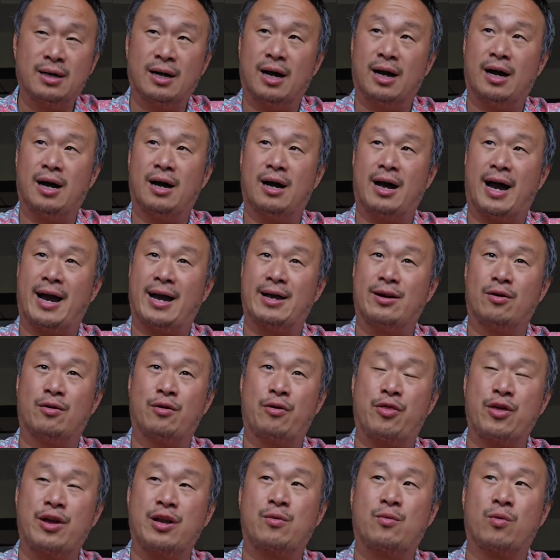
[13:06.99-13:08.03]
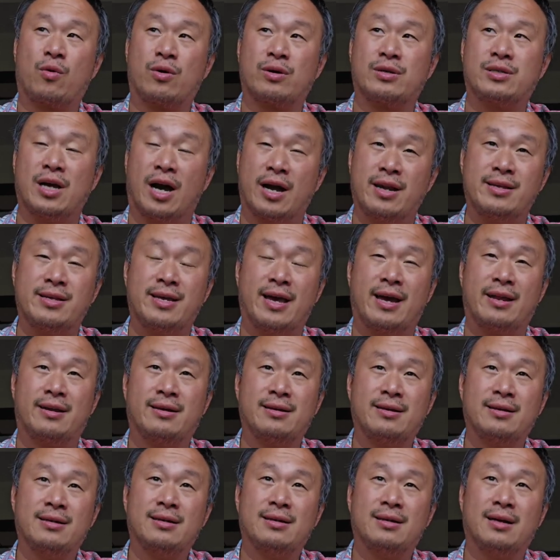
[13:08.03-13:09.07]
I don't think we're done yet.
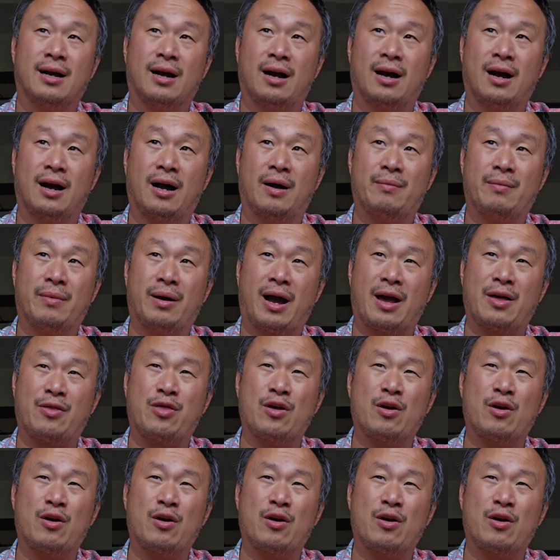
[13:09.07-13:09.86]
I